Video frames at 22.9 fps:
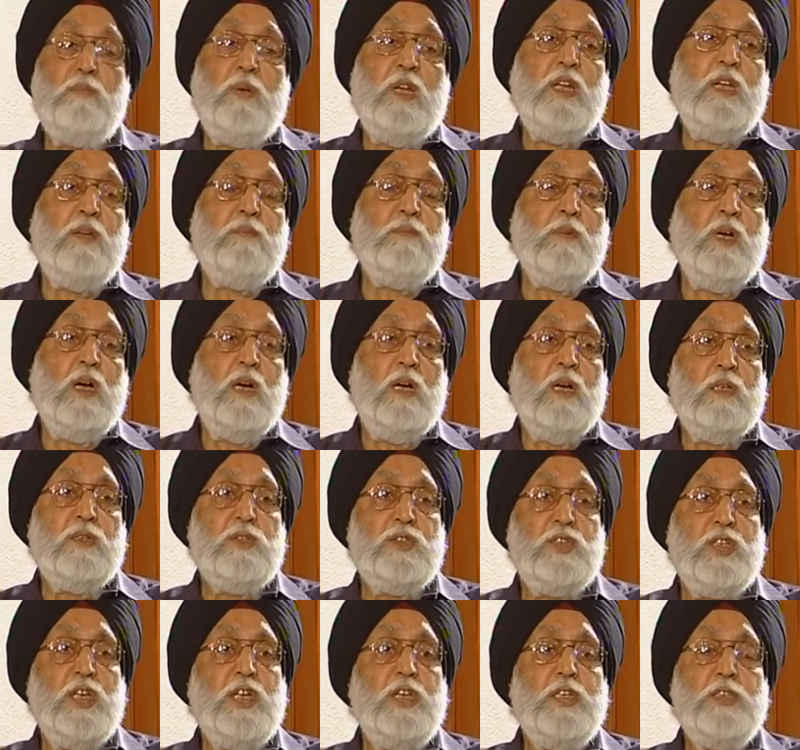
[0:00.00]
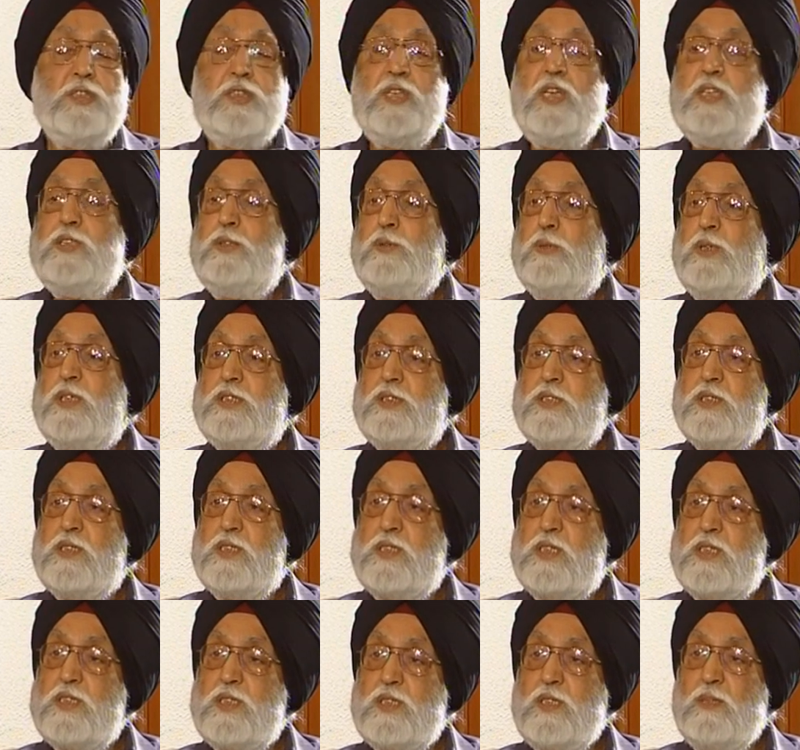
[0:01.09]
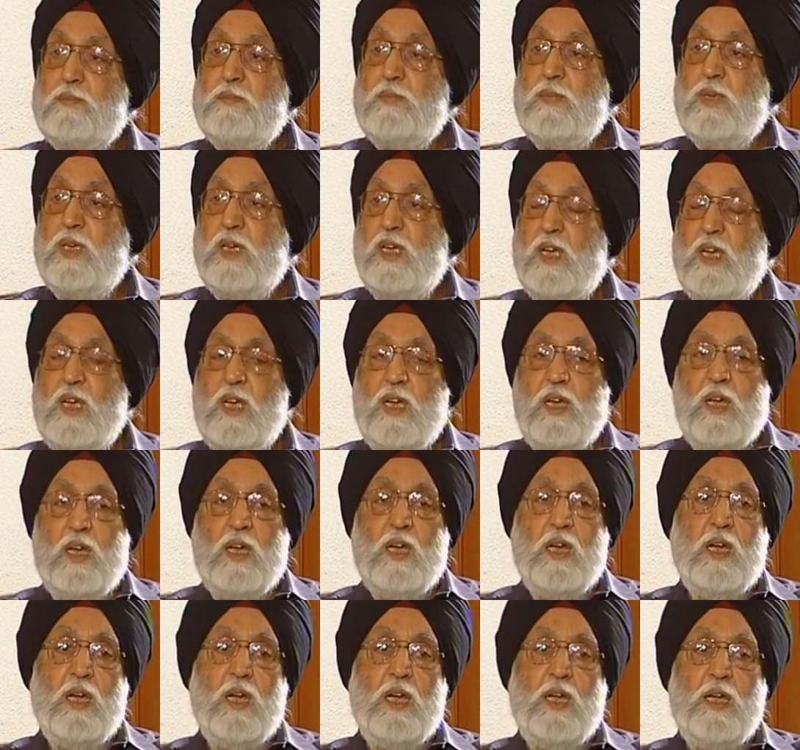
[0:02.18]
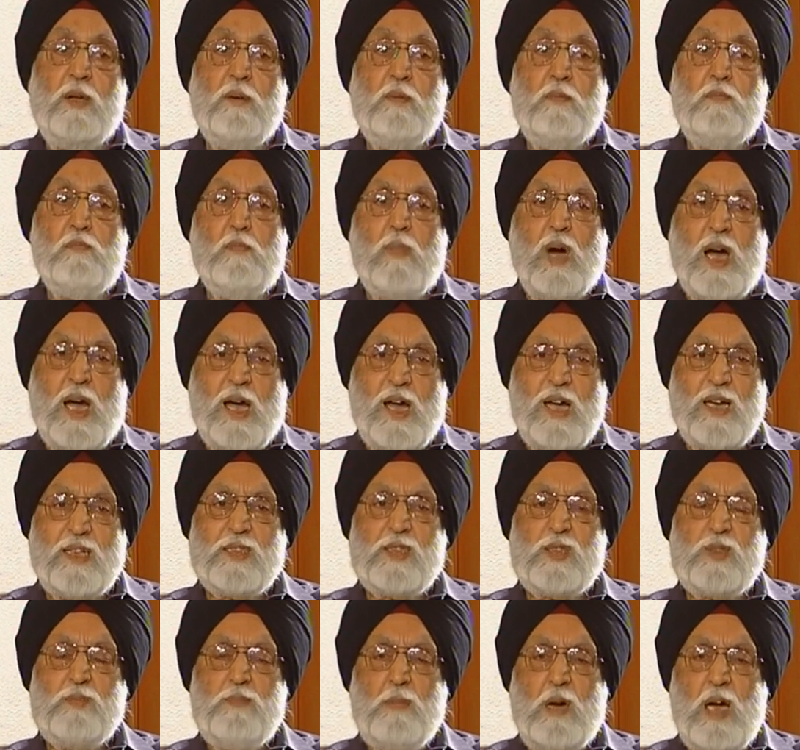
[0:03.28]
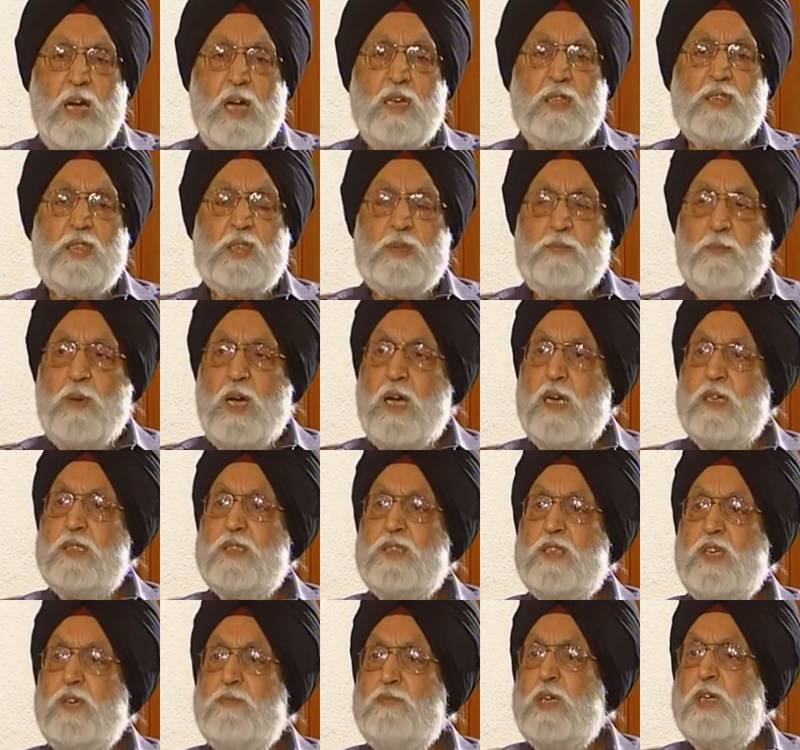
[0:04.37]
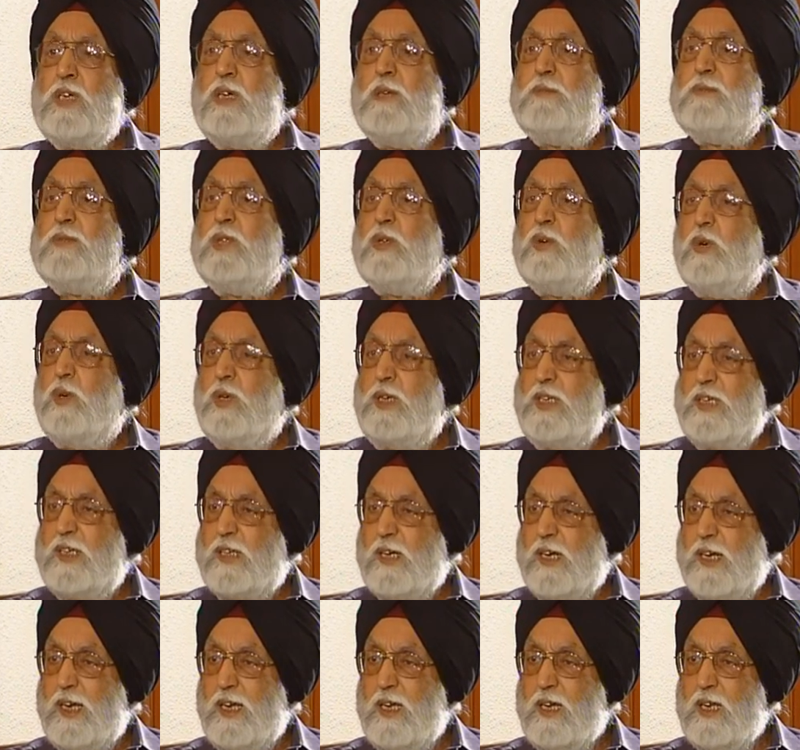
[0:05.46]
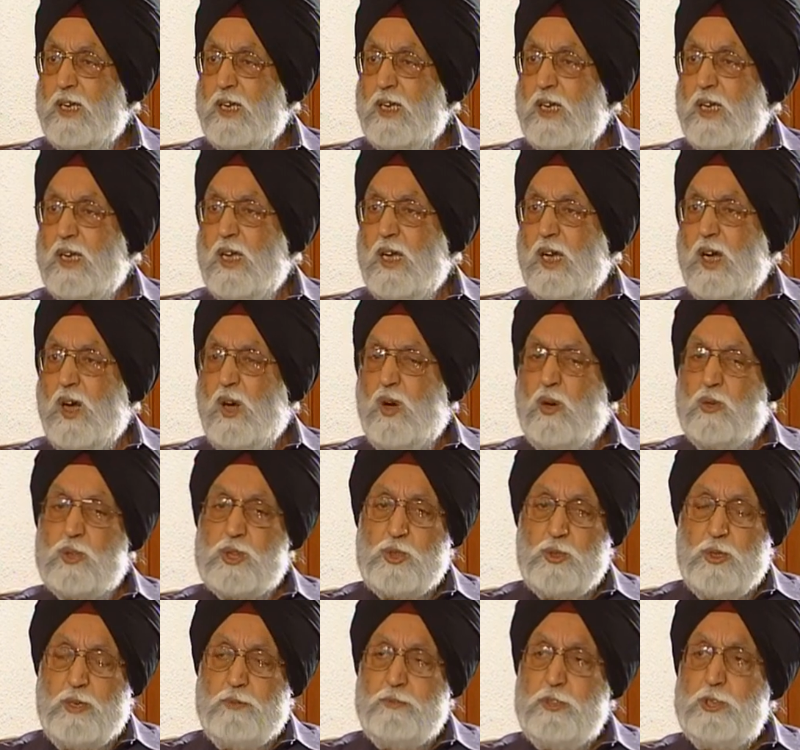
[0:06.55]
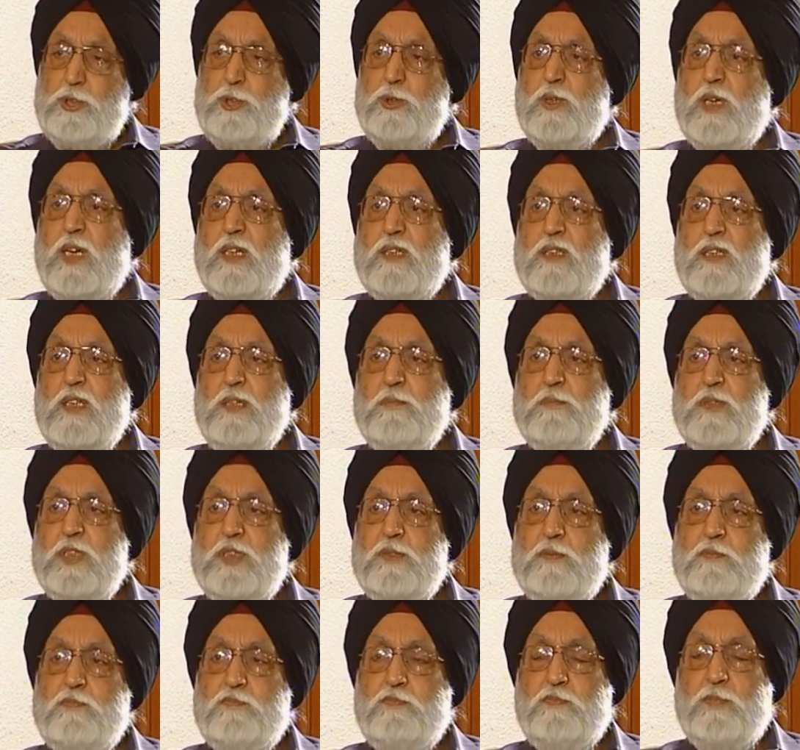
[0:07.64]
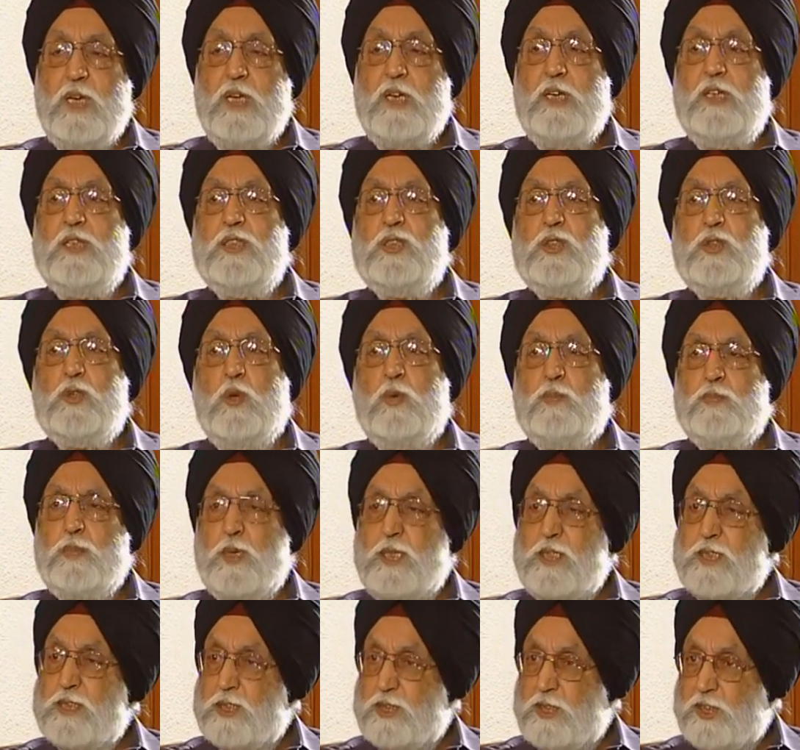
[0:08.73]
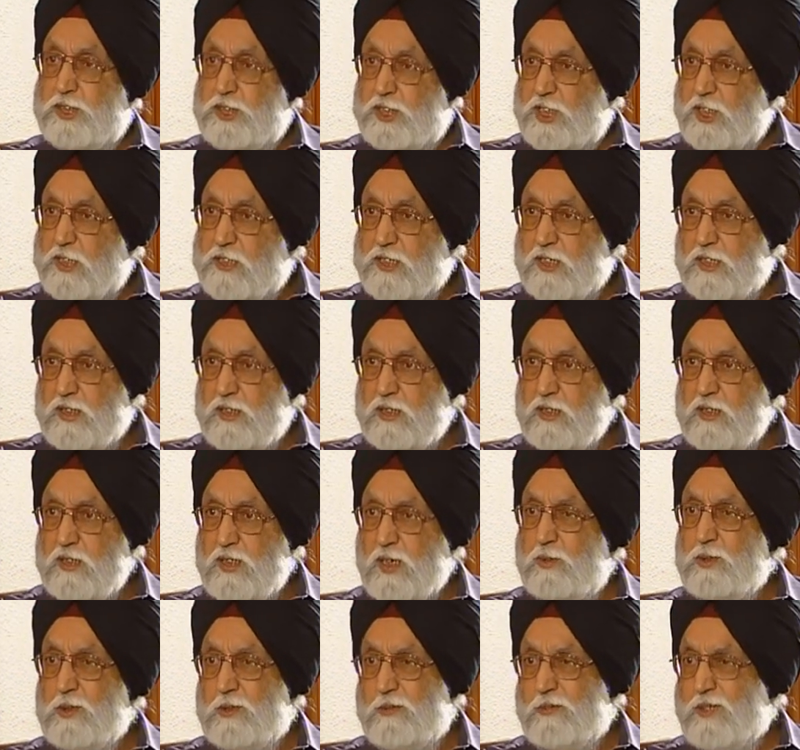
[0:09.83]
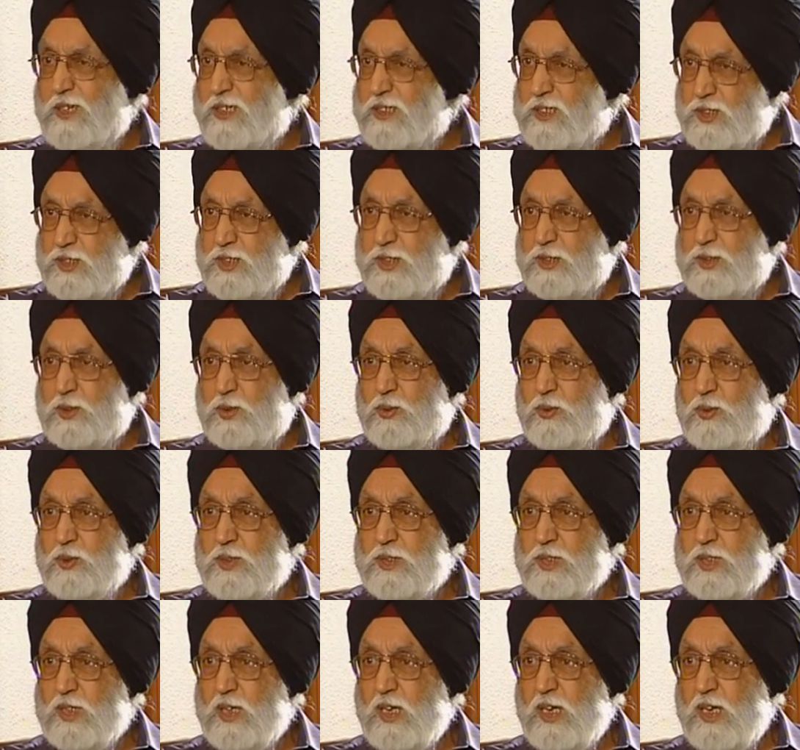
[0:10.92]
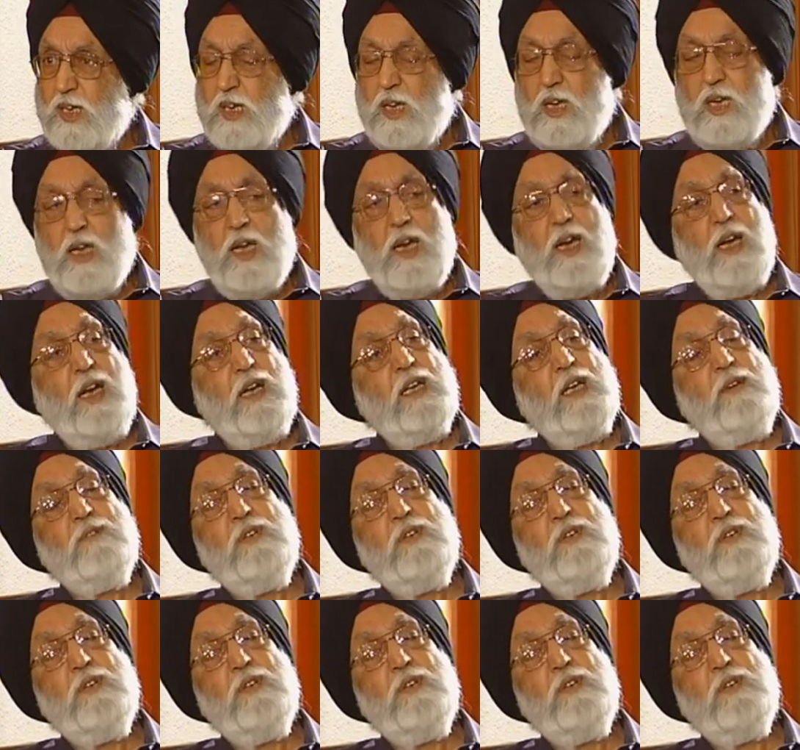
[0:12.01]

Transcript: blame a changed education system. Marks, marks, marks have become the holy grail. Howsoever you get them, the parents oppress the children down to nursery schools. And